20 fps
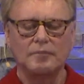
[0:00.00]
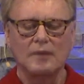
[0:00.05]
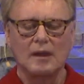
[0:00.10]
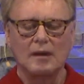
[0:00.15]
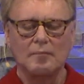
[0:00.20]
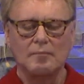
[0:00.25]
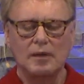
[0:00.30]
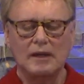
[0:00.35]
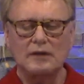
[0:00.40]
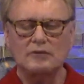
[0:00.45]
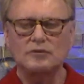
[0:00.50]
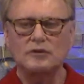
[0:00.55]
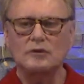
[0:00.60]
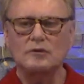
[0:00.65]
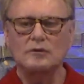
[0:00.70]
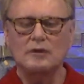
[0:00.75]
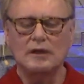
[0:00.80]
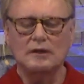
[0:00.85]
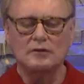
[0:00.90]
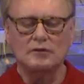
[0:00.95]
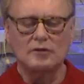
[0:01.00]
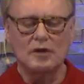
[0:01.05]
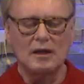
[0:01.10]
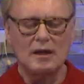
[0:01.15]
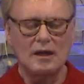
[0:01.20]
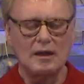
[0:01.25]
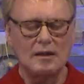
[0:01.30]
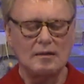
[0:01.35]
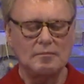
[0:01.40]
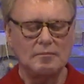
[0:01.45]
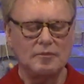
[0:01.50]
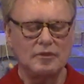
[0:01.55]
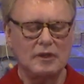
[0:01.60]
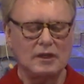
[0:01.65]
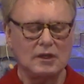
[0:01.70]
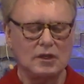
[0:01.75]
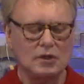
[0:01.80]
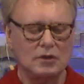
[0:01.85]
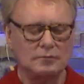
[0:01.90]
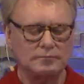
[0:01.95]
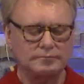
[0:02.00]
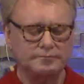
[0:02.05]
Bless you. Next time. Thank you.